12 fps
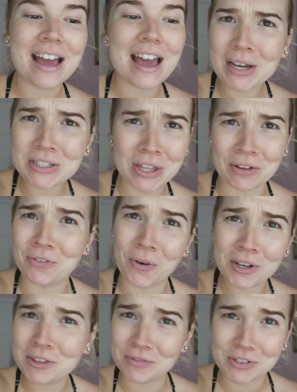Back to the
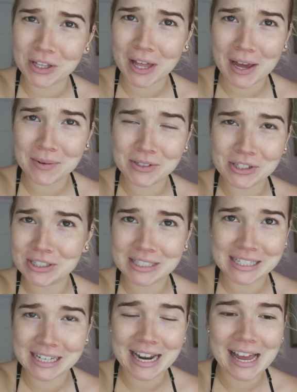4th of July, which
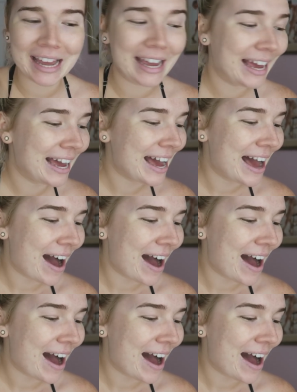is today.